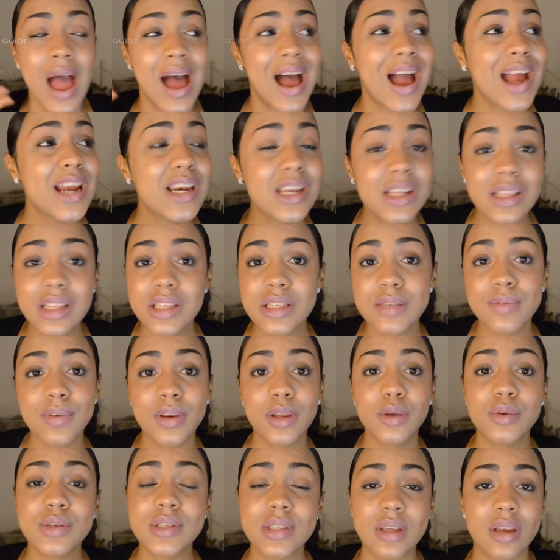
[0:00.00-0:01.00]
I did this
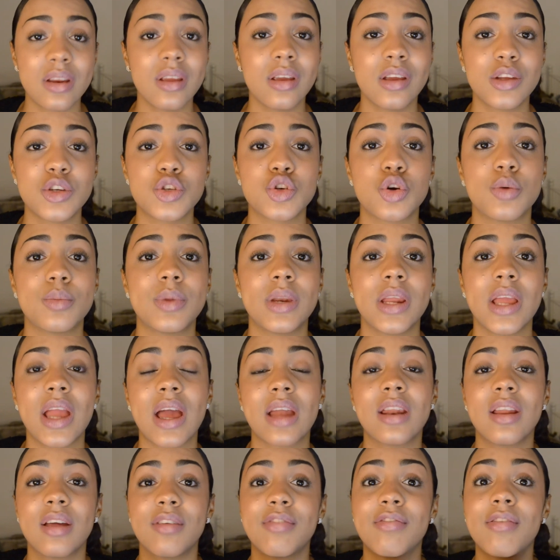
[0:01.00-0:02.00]
video studying in Germany,
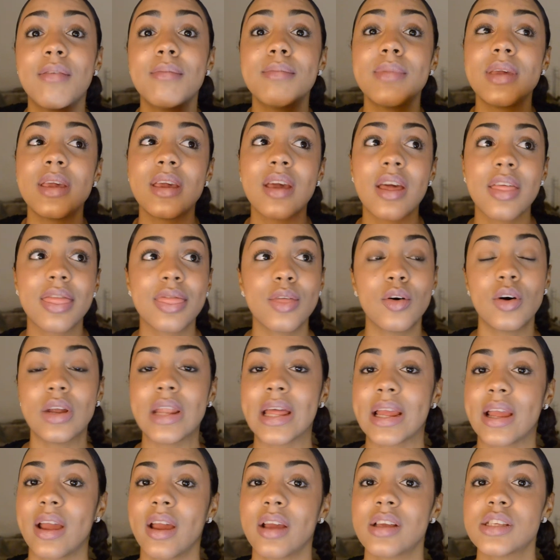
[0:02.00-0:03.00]
and for me I thought
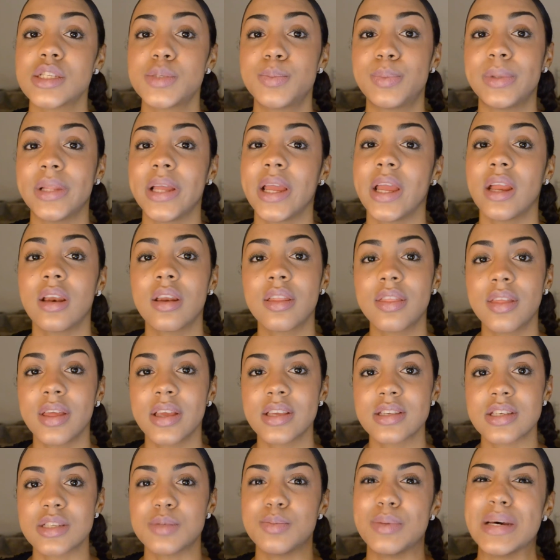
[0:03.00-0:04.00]
like I explained
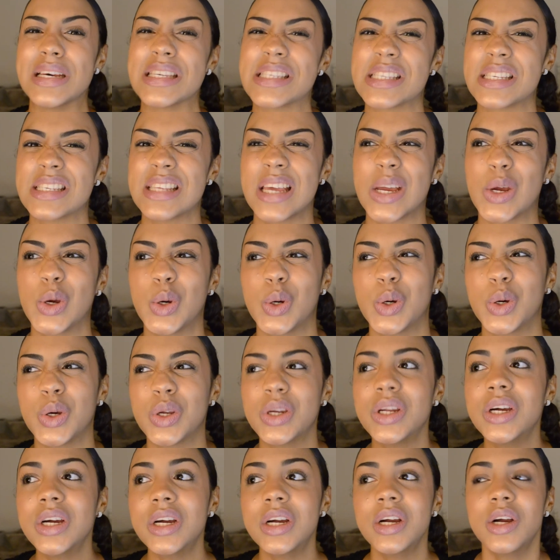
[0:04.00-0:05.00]
things as best as I
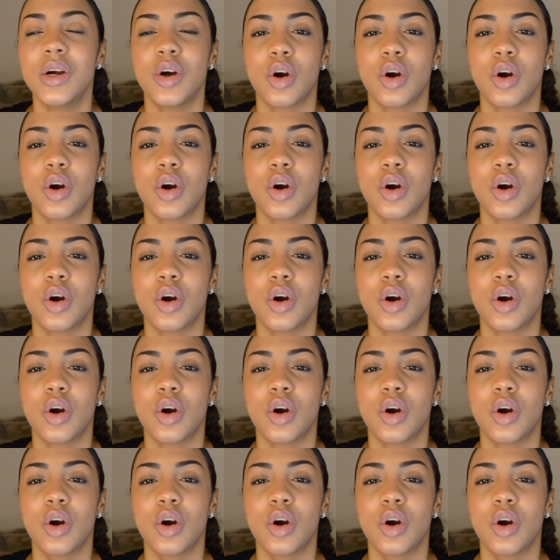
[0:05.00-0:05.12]
could,